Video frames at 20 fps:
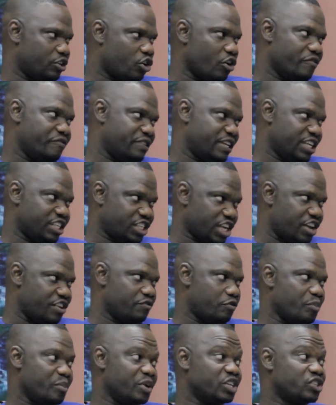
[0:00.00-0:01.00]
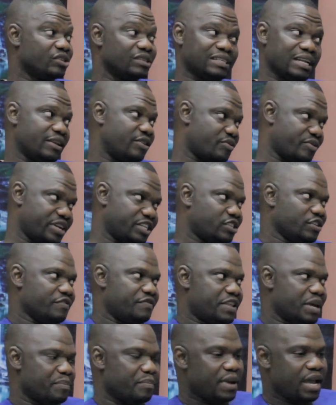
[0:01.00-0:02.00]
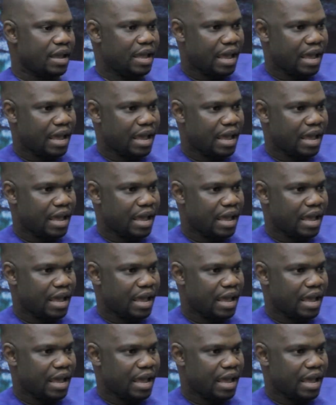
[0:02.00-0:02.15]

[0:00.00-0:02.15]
confidential information and the rest of them.